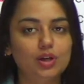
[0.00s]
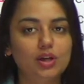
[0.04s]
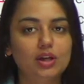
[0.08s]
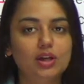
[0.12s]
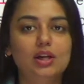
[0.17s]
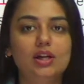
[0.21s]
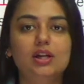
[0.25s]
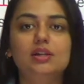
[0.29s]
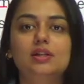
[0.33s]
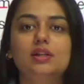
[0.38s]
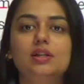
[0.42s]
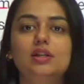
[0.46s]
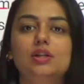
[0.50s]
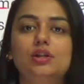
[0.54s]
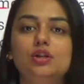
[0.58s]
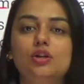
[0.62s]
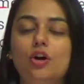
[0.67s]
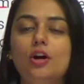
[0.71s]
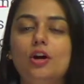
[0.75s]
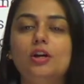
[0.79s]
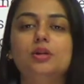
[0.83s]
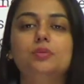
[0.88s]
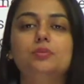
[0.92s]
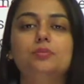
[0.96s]
He did
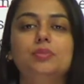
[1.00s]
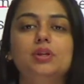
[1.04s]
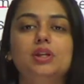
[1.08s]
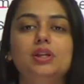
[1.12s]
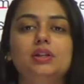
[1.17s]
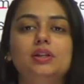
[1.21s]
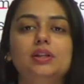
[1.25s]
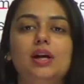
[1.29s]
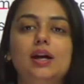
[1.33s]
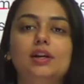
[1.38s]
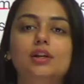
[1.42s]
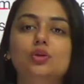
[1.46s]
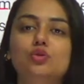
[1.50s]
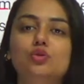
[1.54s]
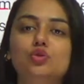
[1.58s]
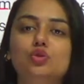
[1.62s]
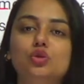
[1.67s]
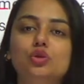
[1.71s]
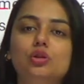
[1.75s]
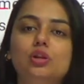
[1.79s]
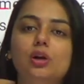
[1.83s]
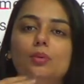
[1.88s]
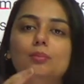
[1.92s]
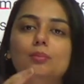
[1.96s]
not mean that you
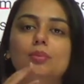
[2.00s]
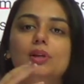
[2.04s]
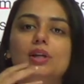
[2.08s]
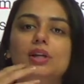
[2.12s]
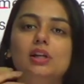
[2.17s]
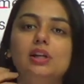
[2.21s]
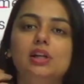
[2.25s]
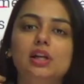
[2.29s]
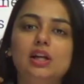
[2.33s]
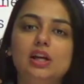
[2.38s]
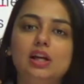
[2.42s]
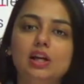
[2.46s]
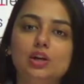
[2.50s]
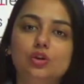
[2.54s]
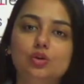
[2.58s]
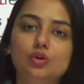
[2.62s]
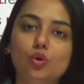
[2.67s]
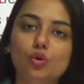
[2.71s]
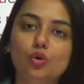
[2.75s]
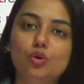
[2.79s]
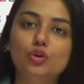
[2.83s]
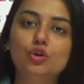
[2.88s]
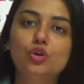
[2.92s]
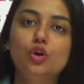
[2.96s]
should completely
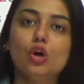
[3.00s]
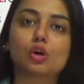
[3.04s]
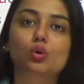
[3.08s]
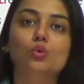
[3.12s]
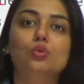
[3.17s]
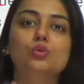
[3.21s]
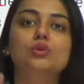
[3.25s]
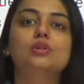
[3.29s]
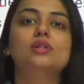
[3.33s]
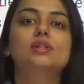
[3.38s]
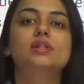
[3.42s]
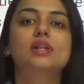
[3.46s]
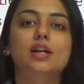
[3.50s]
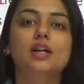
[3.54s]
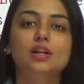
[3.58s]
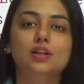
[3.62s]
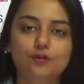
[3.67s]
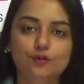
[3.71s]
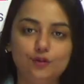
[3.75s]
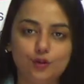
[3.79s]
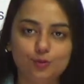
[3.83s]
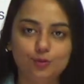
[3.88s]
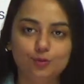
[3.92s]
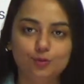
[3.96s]
ignore your own state
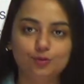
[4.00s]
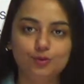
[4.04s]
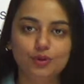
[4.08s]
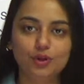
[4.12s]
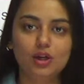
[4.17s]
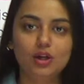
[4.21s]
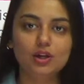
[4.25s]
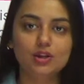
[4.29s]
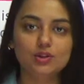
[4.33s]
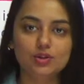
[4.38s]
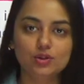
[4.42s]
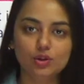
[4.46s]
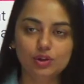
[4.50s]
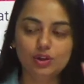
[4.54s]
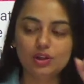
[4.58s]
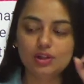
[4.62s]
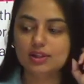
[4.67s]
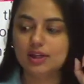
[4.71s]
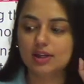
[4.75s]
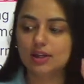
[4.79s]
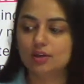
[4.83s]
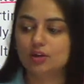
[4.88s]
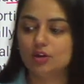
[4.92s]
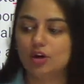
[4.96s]
view. So this
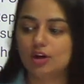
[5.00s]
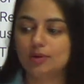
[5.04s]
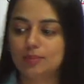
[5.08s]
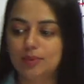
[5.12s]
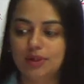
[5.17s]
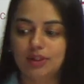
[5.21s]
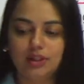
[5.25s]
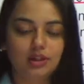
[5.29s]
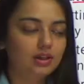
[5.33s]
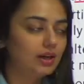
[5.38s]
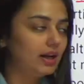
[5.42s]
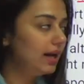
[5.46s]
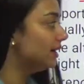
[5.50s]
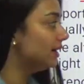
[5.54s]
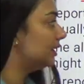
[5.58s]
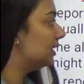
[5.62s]
cannot be the right